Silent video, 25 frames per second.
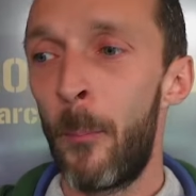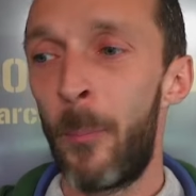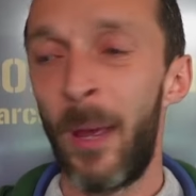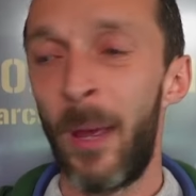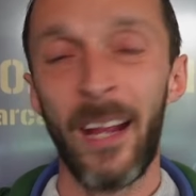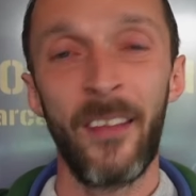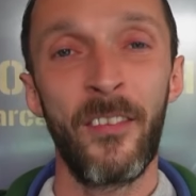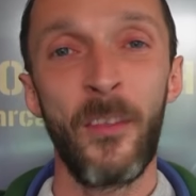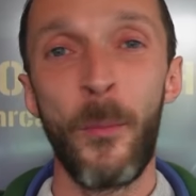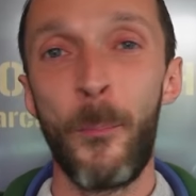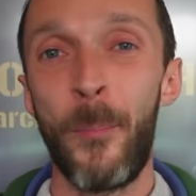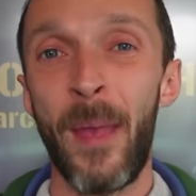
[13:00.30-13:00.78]

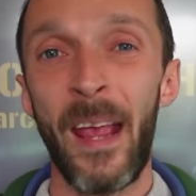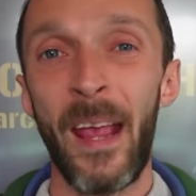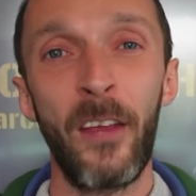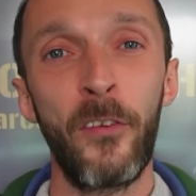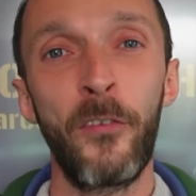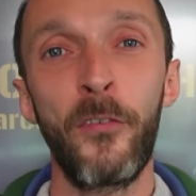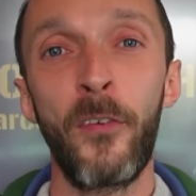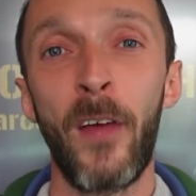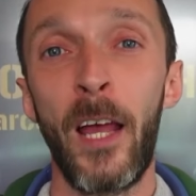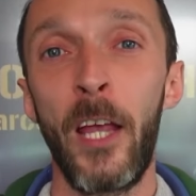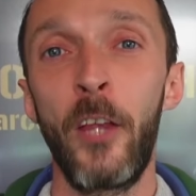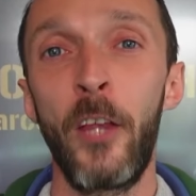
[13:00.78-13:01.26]
pick the
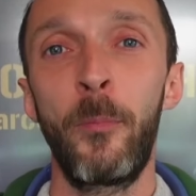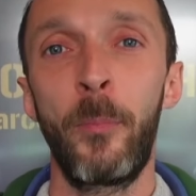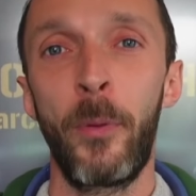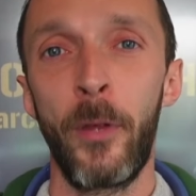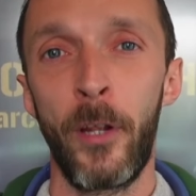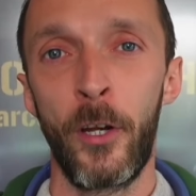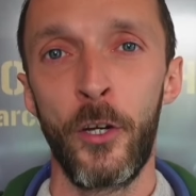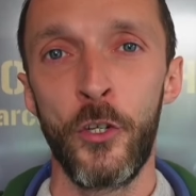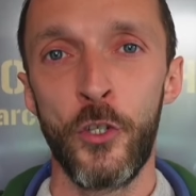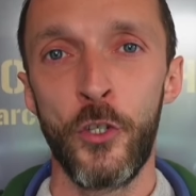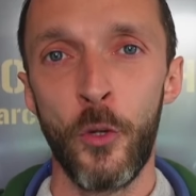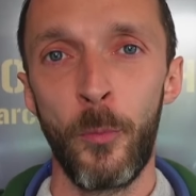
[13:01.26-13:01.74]
best 5
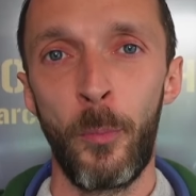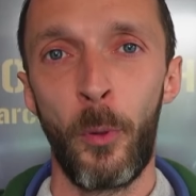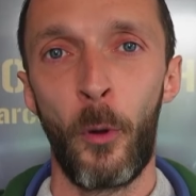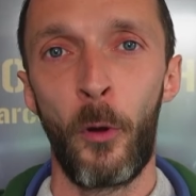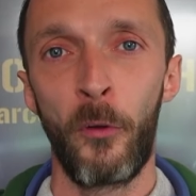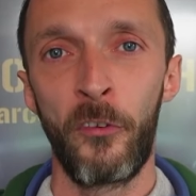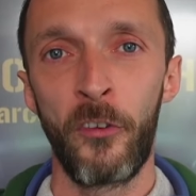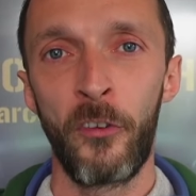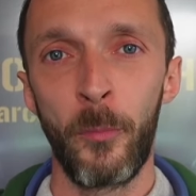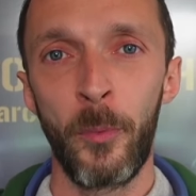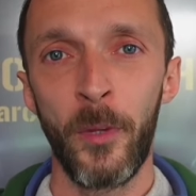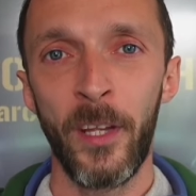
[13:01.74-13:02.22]
players you
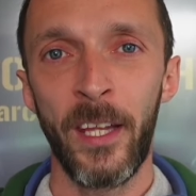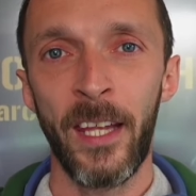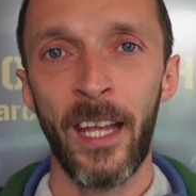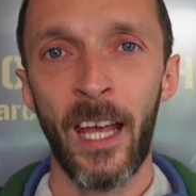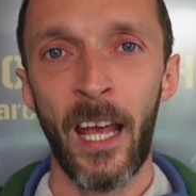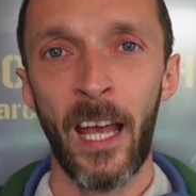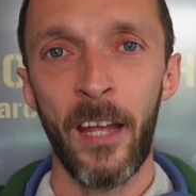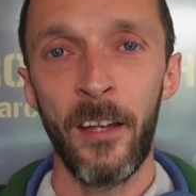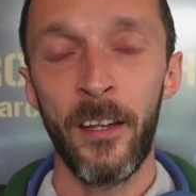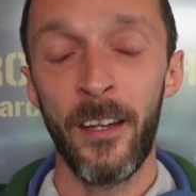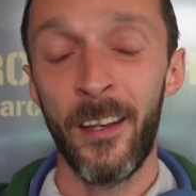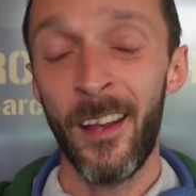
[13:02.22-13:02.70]
possibly can.